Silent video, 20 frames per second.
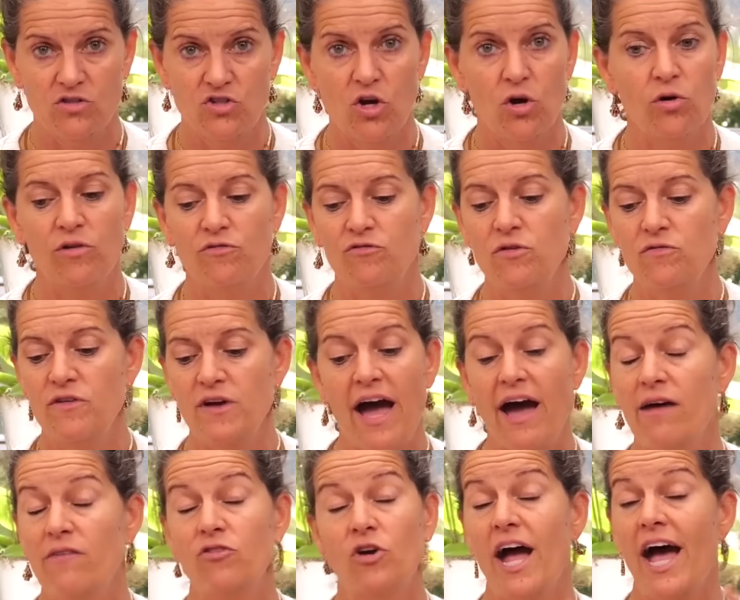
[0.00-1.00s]
So if you've
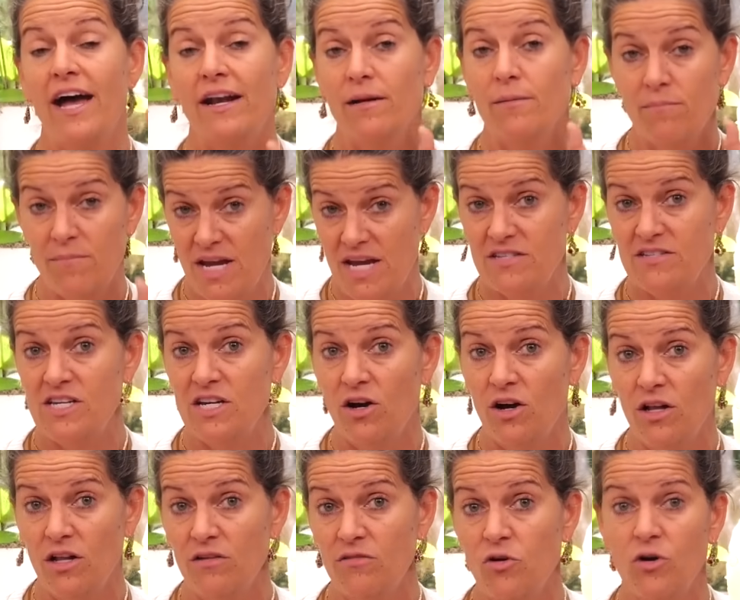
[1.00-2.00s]
ever had amazing
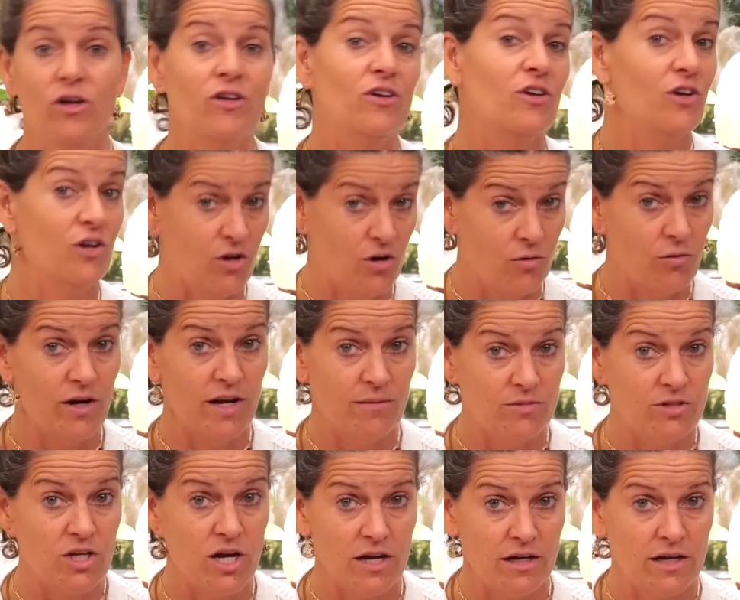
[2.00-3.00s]
olive oil, you know what
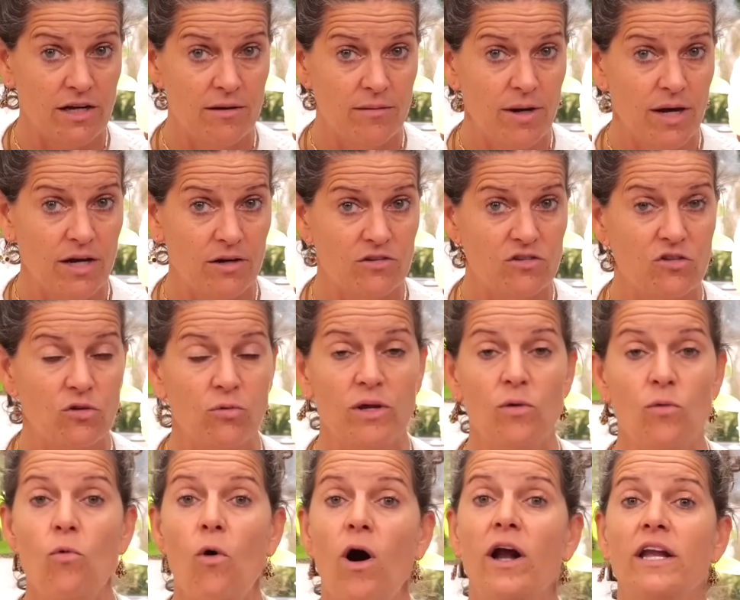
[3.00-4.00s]
I'm talking about. So
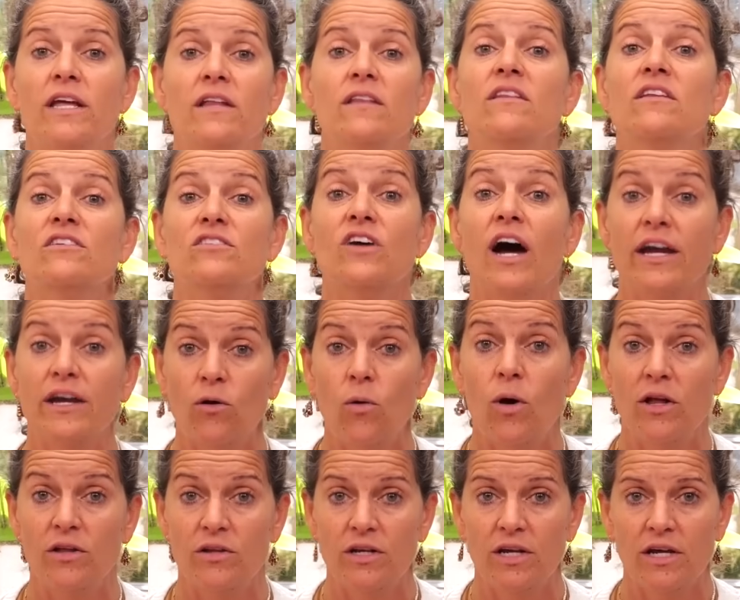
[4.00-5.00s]
we want it in this high
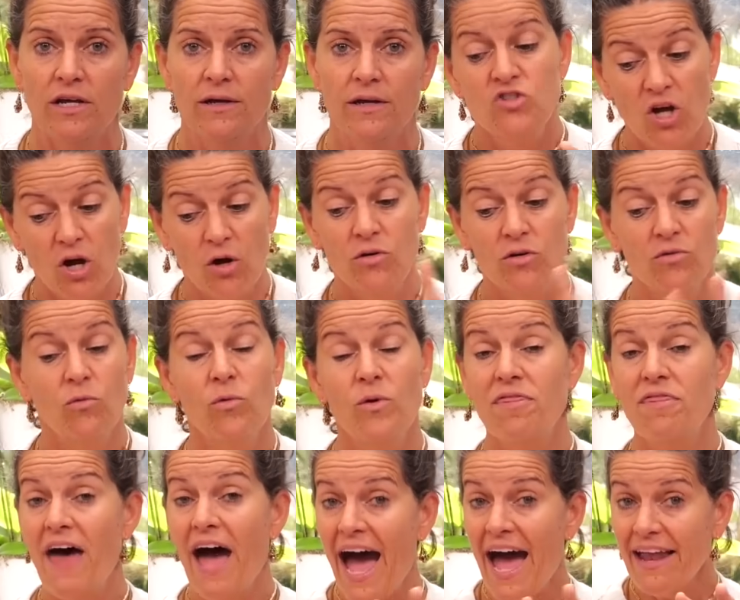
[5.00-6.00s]
quality. So
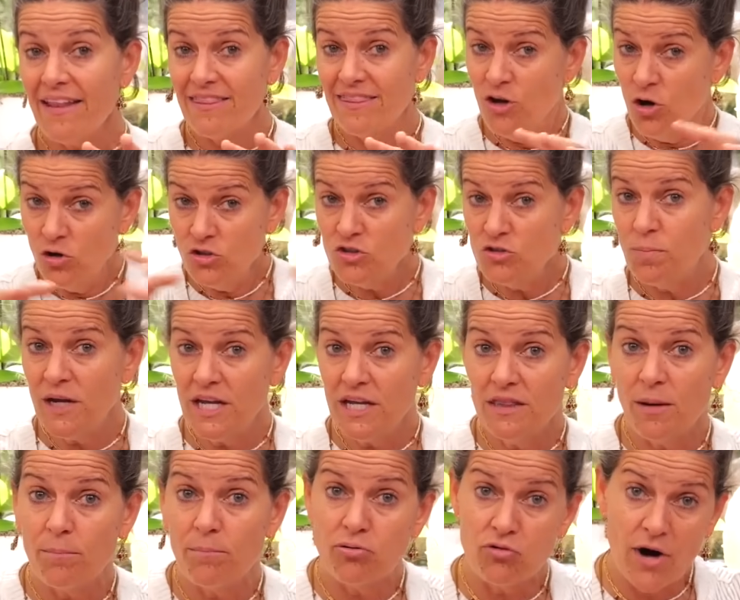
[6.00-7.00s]
with that, those
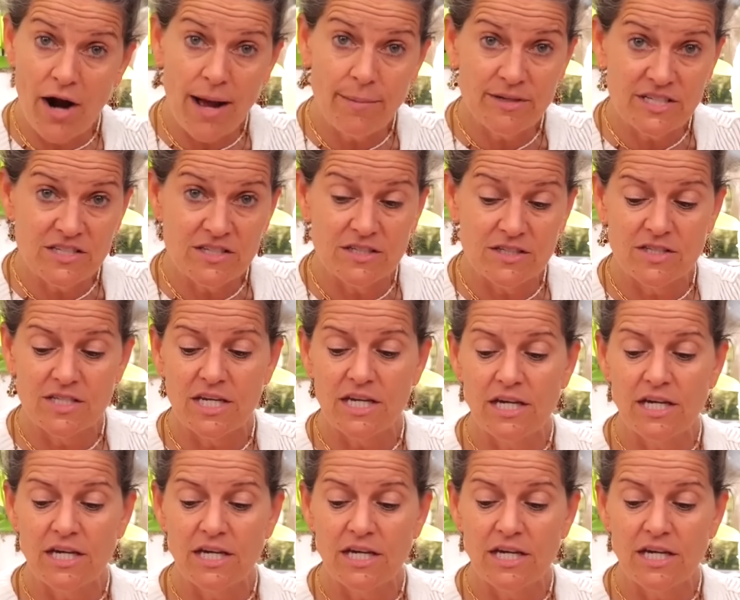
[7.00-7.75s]
being the premises